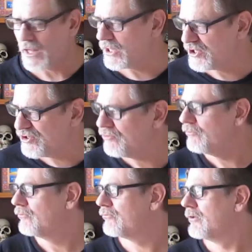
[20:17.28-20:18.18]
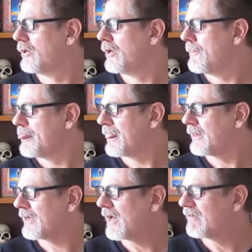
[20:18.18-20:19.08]
huge
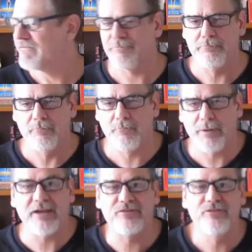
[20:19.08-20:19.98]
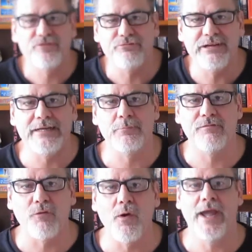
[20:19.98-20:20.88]
kind of passion to read
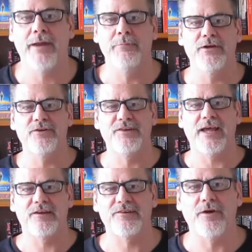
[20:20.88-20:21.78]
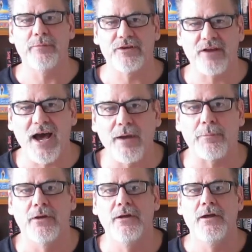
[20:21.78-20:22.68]
beforehand because they had so much hype
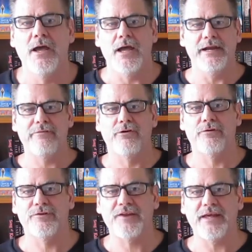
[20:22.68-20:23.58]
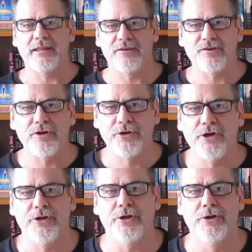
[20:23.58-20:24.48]
and everyone was saying they're so
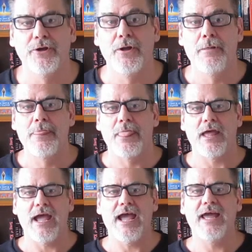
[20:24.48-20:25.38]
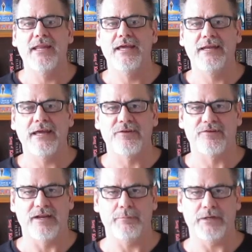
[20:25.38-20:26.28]
good. And then they
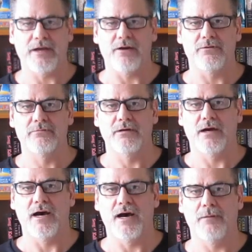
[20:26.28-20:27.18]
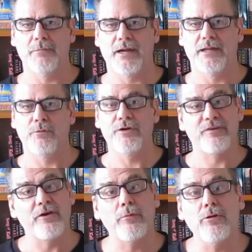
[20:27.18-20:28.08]
just let me down. And they weren't
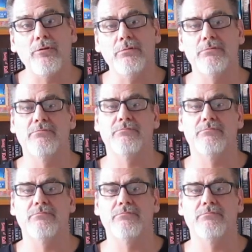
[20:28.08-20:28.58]
terrible,